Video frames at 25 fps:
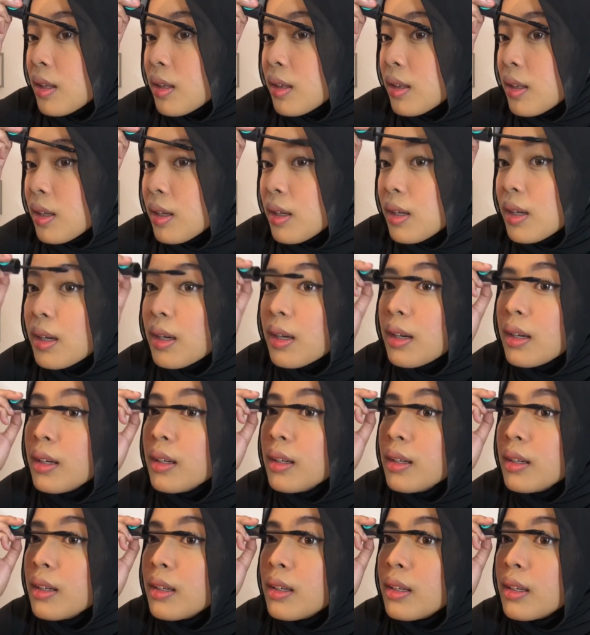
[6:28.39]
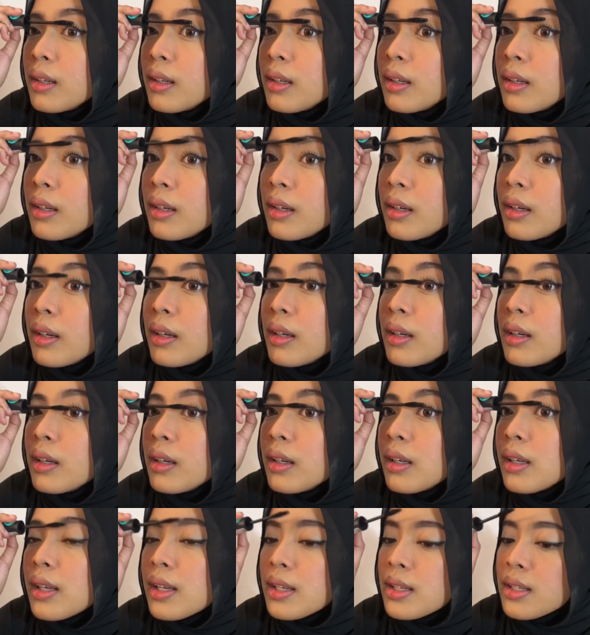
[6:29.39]
Ta-da!
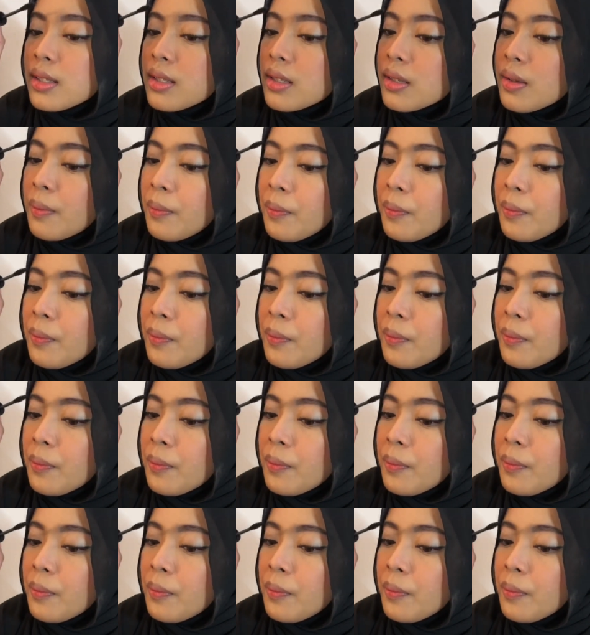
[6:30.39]
Yes.